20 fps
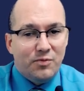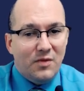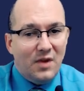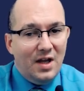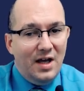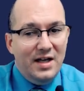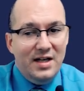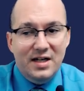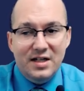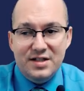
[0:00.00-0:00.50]

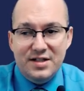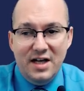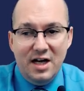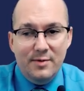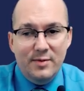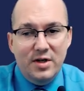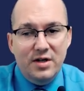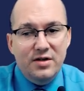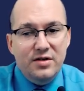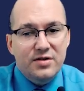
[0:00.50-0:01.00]
and
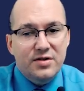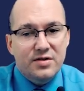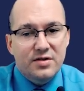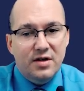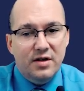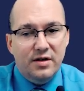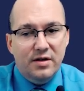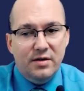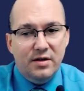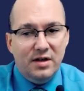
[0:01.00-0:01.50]
examiners
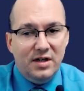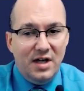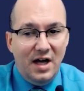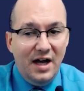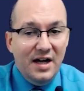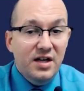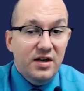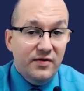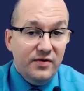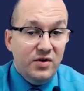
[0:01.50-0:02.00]

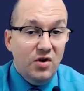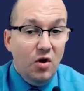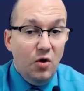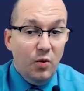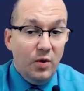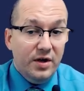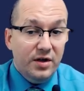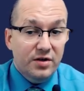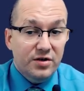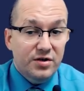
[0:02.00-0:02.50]
kind of know
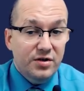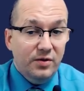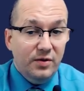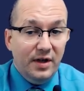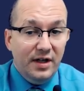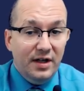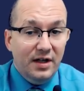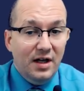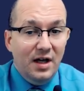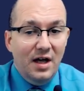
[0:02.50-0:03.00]
what you're
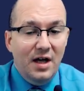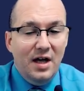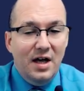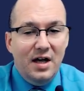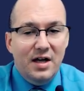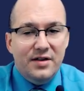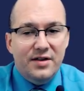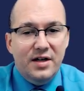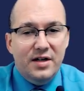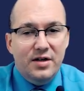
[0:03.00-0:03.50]
doing.
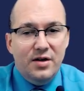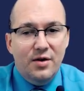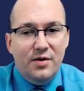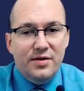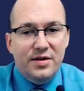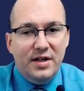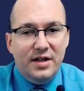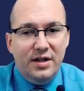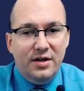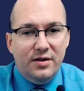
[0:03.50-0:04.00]
They know
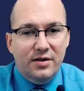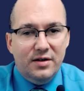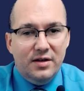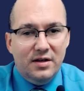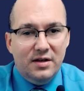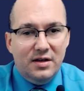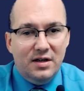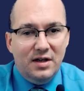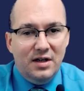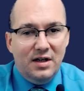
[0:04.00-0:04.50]
that
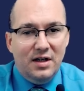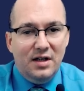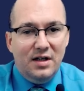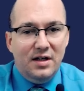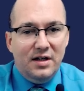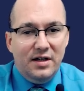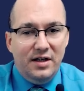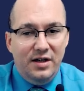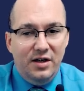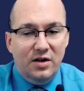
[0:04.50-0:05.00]
you're,
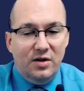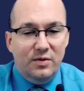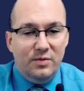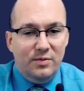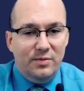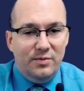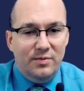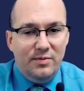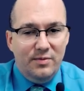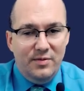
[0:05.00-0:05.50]

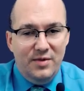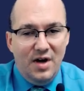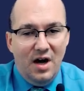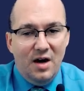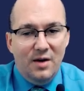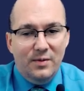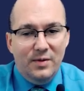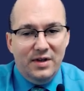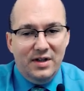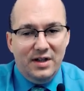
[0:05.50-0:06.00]

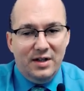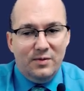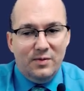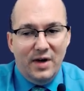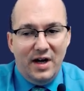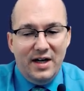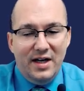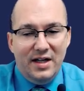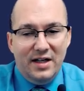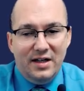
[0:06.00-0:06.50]
not really
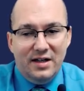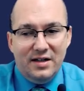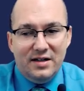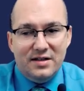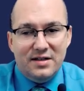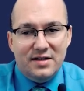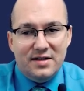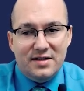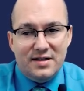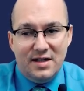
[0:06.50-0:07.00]
writing
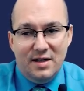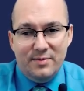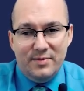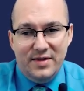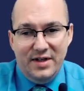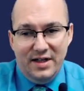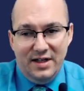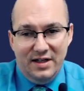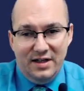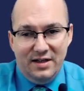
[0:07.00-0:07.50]

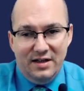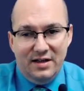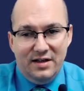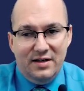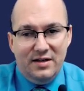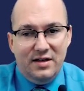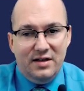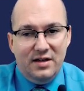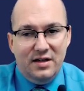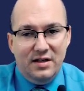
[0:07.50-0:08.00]
something,
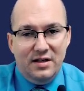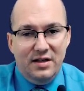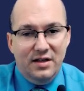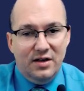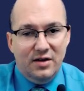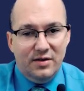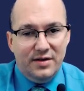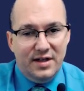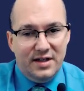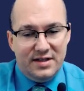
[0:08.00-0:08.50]

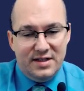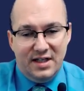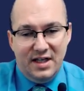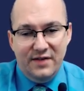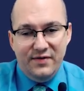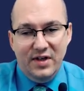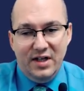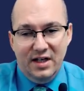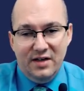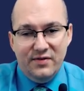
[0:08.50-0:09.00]
that's
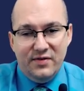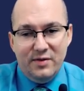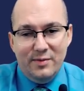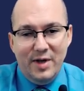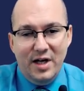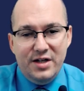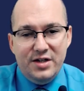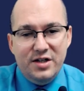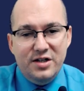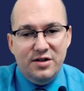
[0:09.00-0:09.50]
giving
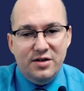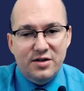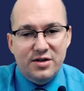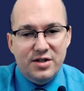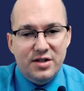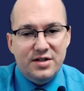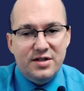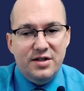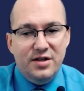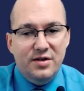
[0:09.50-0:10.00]
information. You're
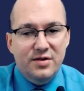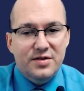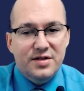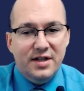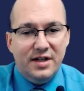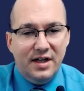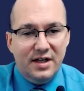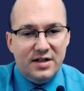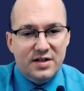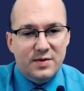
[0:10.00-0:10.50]
just
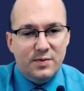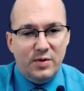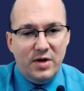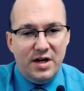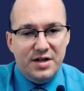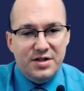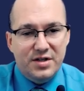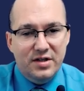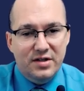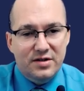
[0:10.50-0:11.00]
using
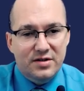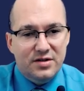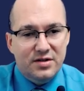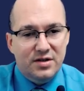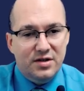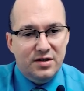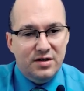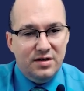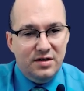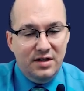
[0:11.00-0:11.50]
expressions
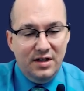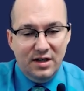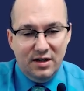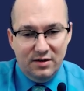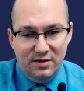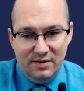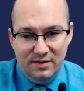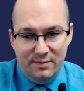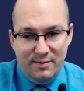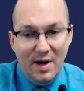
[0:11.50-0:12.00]
to,
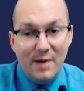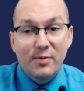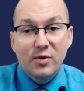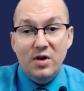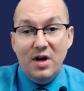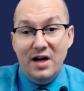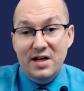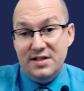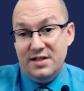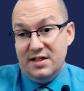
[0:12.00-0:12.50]

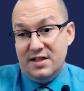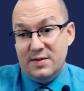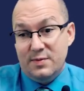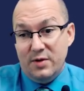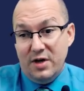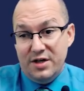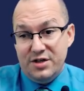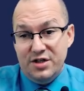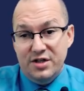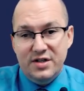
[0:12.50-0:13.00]
memorized
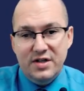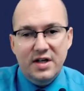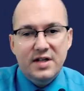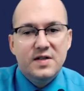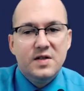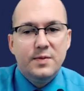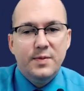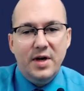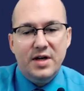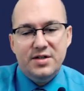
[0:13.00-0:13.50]
expressions,
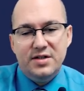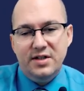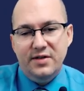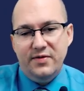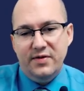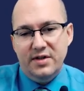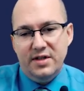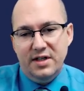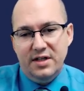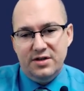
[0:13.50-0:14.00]
especially
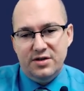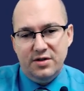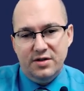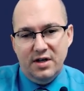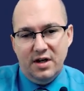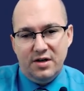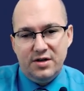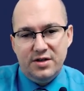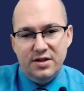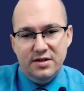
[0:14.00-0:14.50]
for the
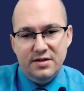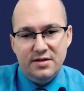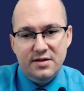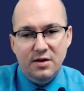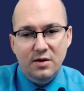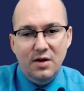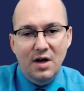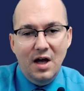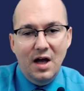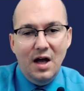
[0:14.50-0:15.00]
introduction. So